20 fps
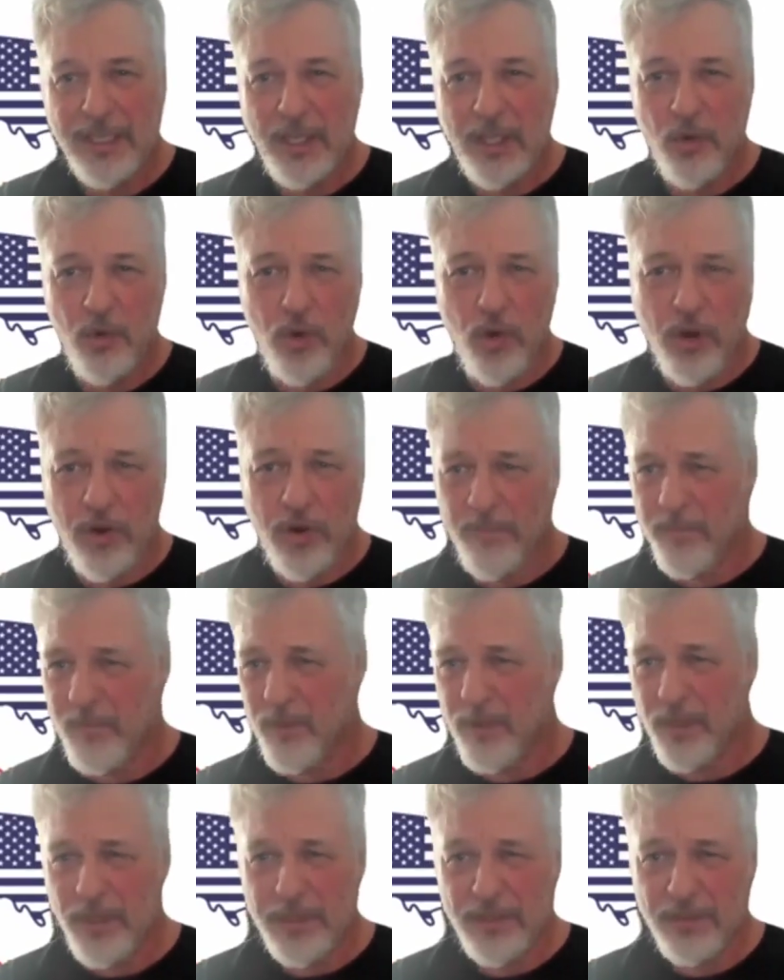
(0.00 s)
who are
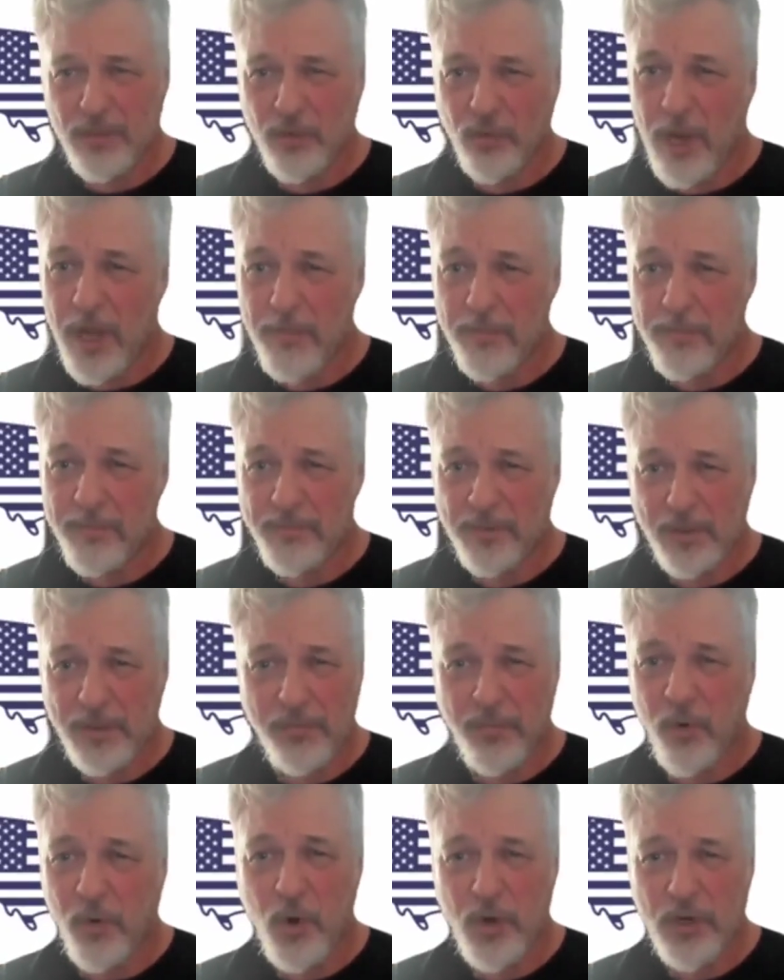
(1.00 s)
Trump
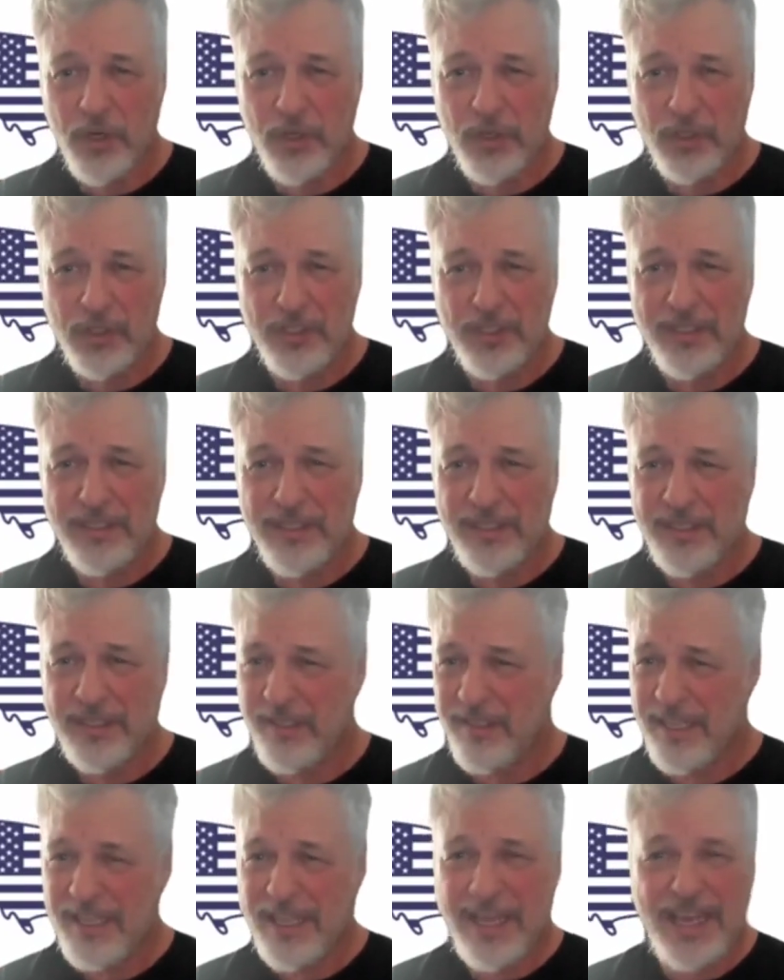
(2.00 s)
supporters, they're
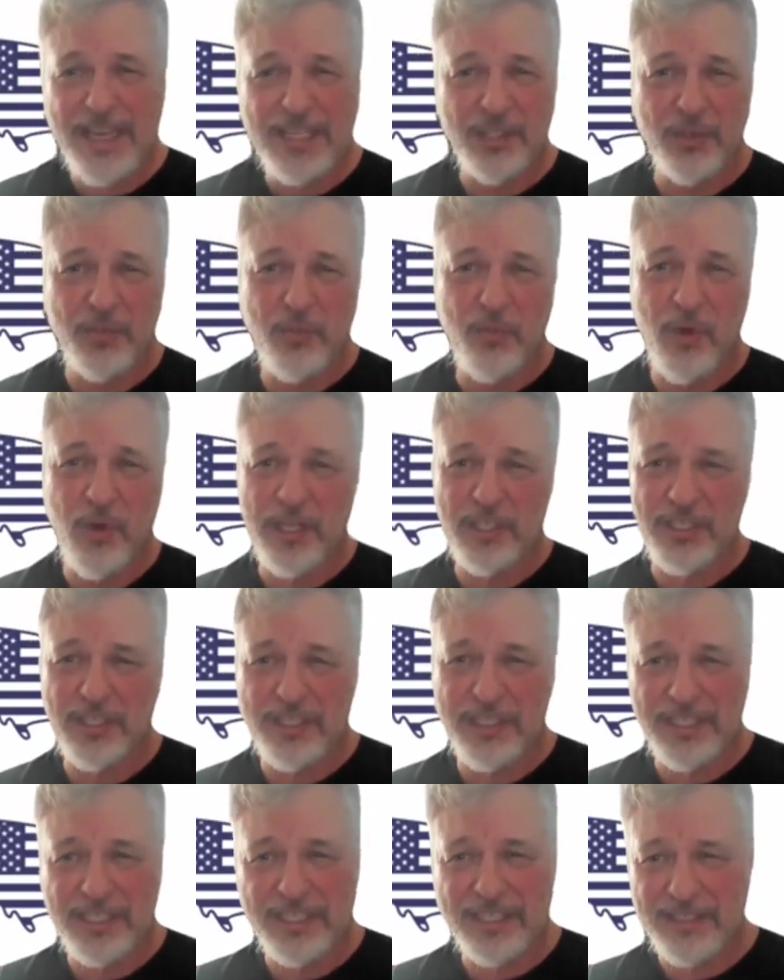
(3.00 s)
the guys who watch
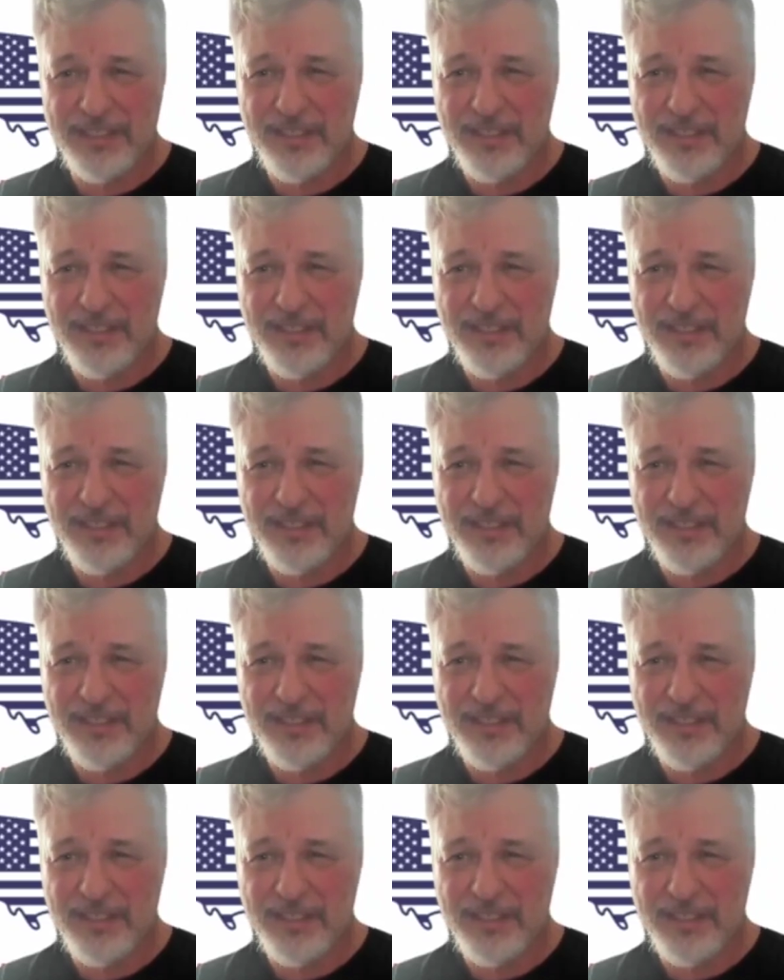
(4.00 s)
these